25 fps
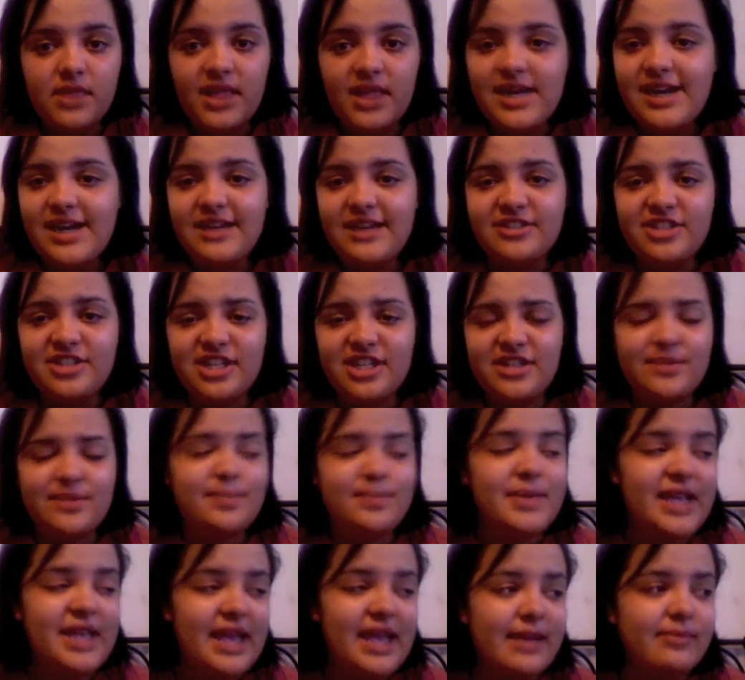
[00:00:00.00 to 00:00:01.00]
I'll just
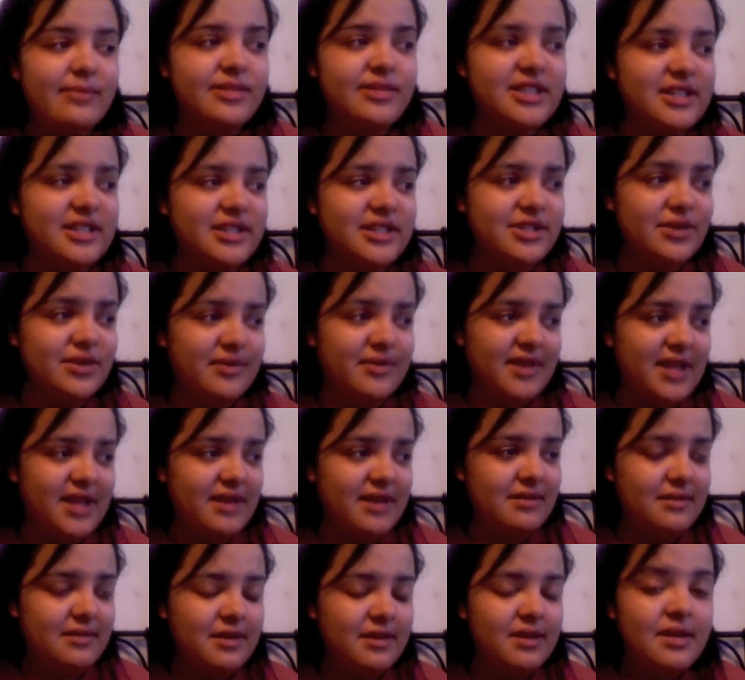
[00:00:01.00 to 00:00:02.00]
be able to do it.
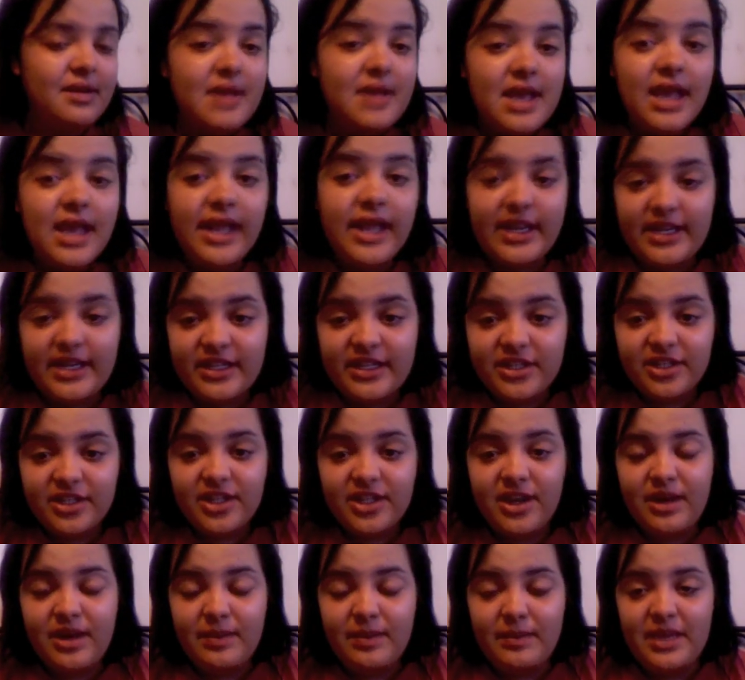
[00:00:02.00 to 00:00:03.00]
And it's
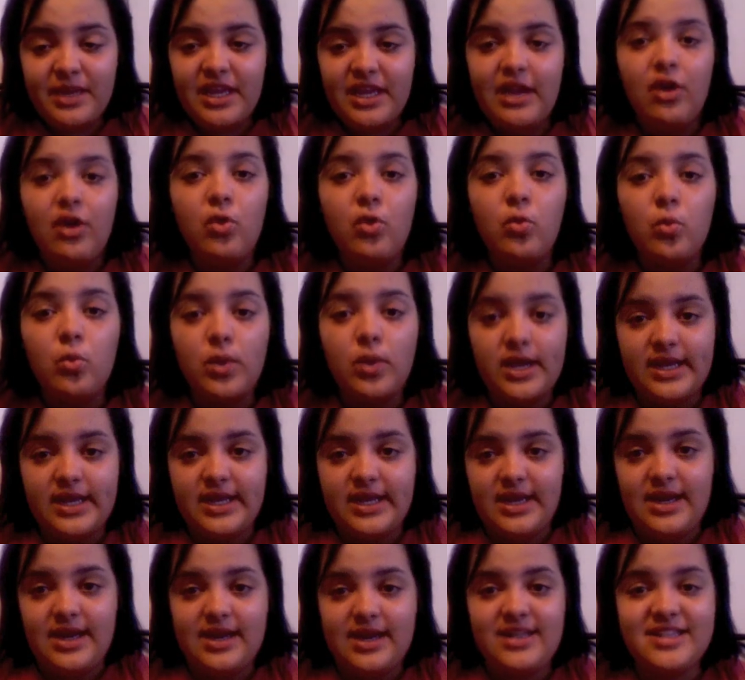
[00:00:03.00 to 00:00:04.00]
gonna be
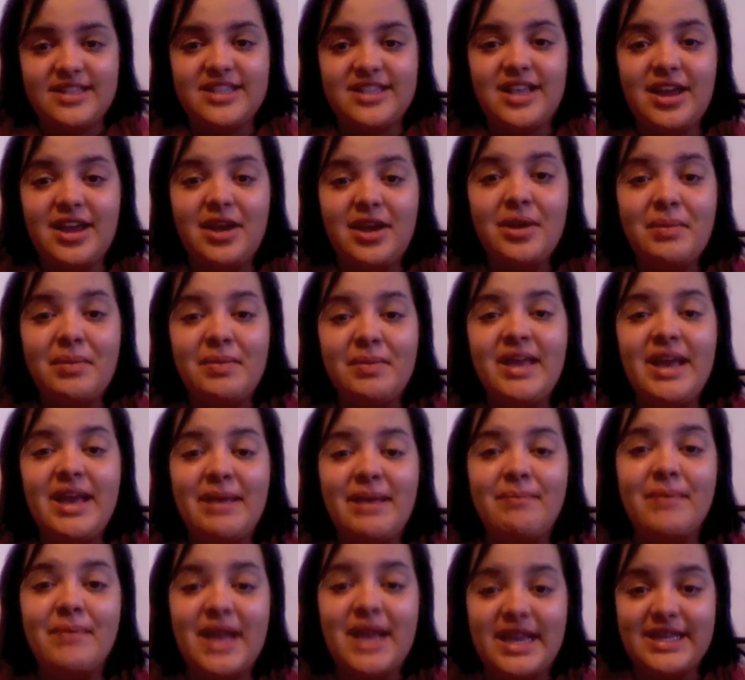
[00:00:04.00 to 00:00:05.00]
wicked. It's gonna be
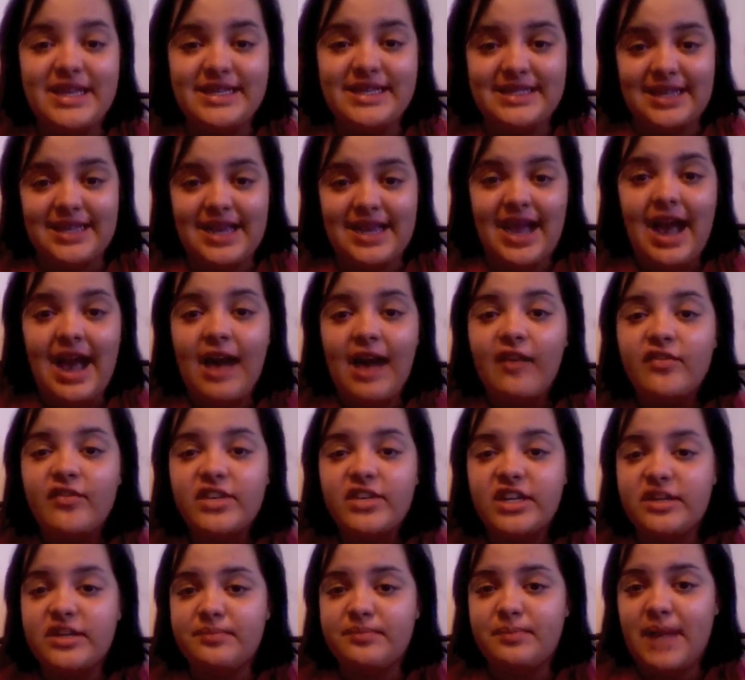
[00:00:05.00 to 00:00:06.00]
amazing. I have
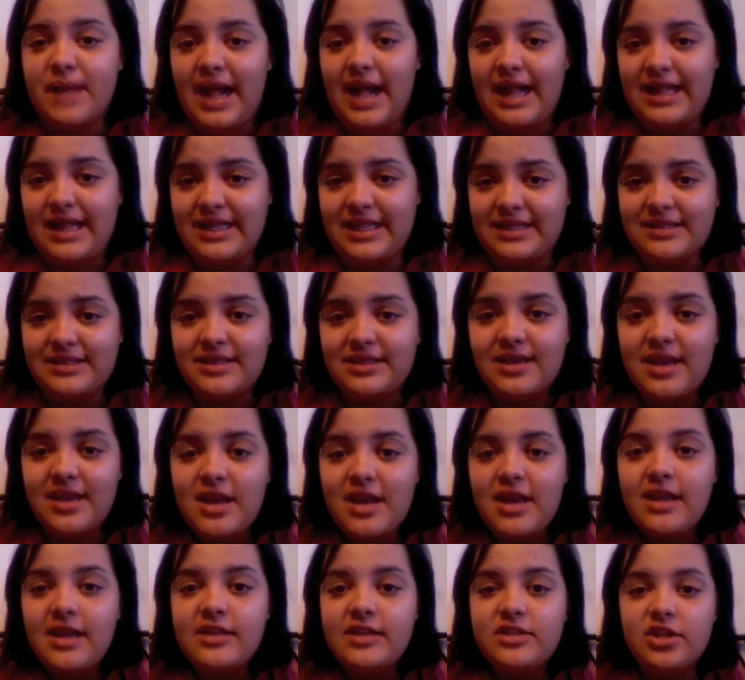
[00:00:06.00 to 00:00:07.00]
enough balance
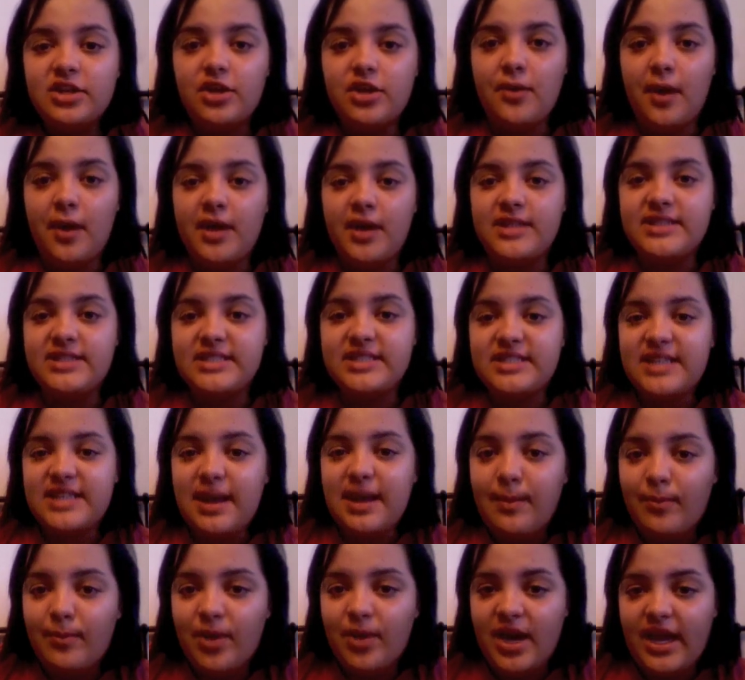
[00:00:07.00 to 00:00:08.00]
to go on the
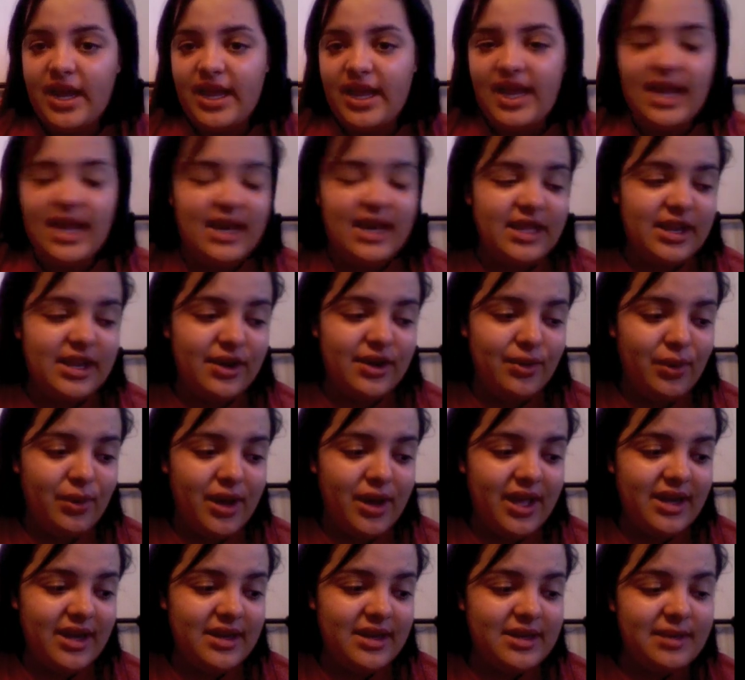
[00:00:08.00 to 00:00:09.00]
subway. And you know
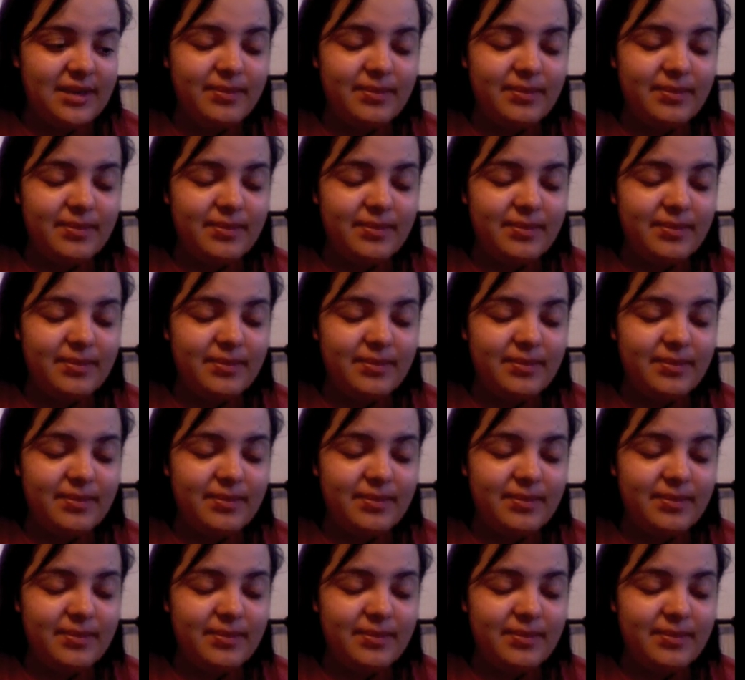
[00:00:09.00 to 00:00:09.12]
what?